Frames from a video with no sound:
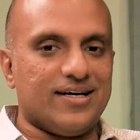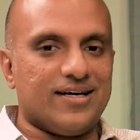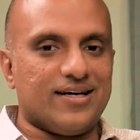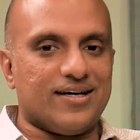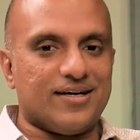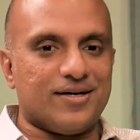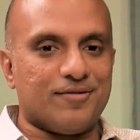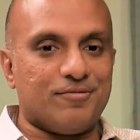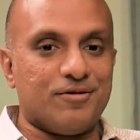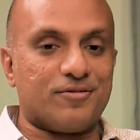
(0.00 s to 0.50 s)

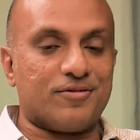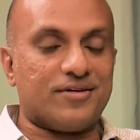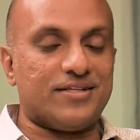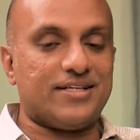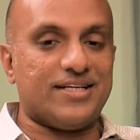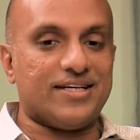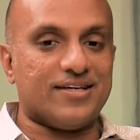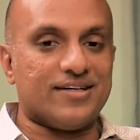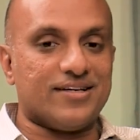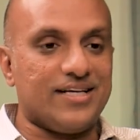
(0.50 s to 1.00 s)
We were one of
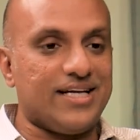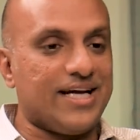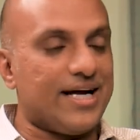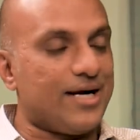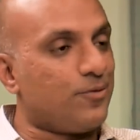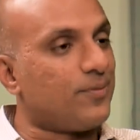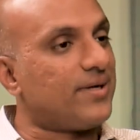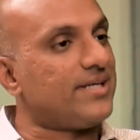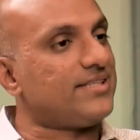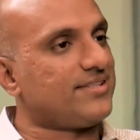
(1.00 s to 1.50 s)
the early
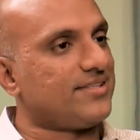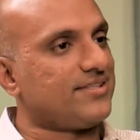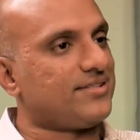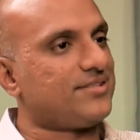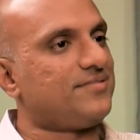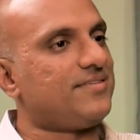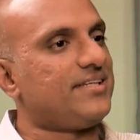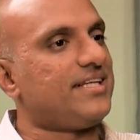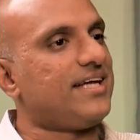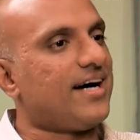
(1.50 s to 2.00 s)

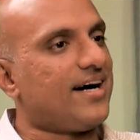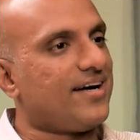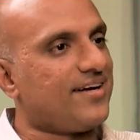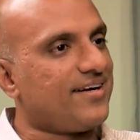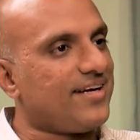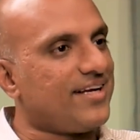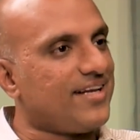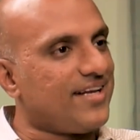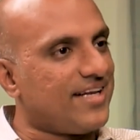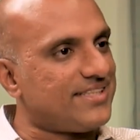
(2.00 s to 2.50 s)
advisors with the
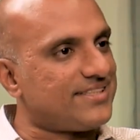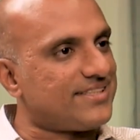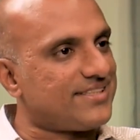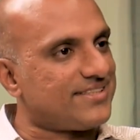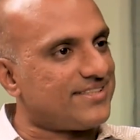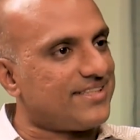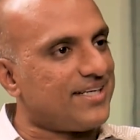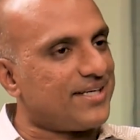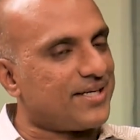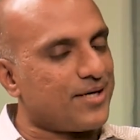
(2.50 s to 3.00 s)
RIA
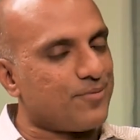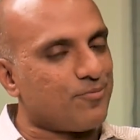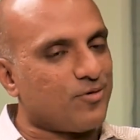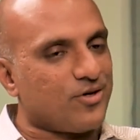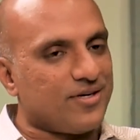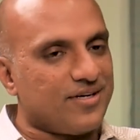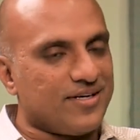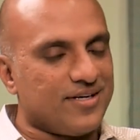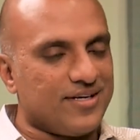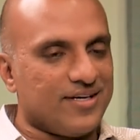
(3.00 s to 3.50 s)
license that came on.